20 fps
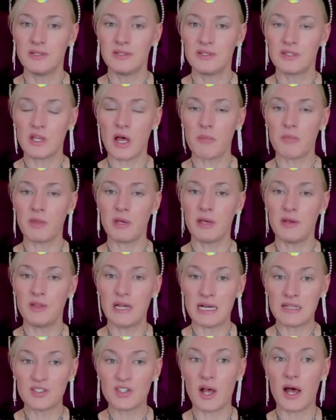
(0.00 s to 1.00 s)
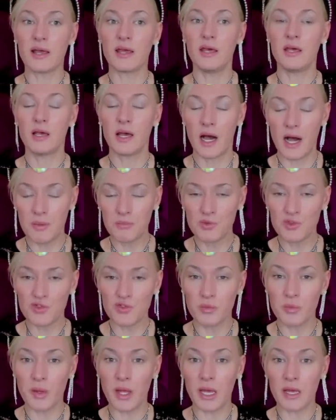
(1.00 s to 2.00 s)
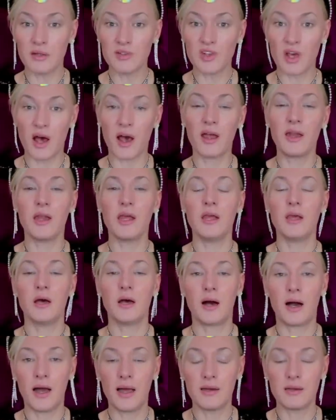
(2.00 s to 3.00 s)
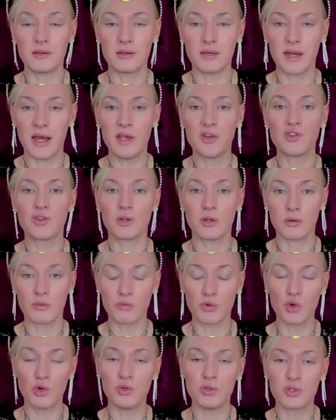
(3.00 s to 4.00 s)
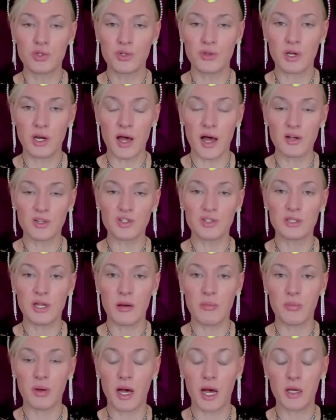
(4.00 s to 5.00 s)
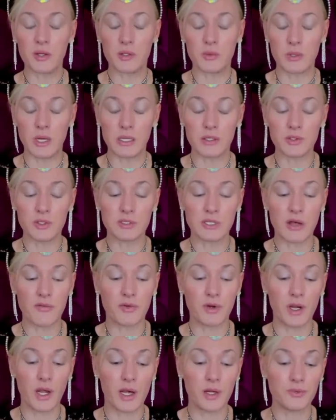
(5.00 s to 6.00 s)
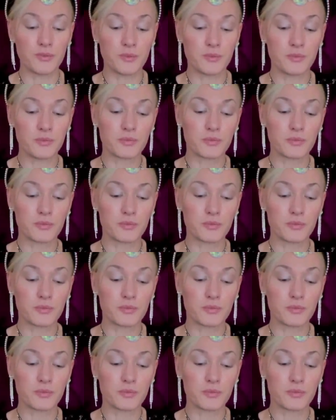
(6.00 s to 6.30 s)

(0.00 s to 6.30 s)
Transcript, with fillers: Something in that psyche comes from being a tiny island nation that ruled the largest empire the world has ever known.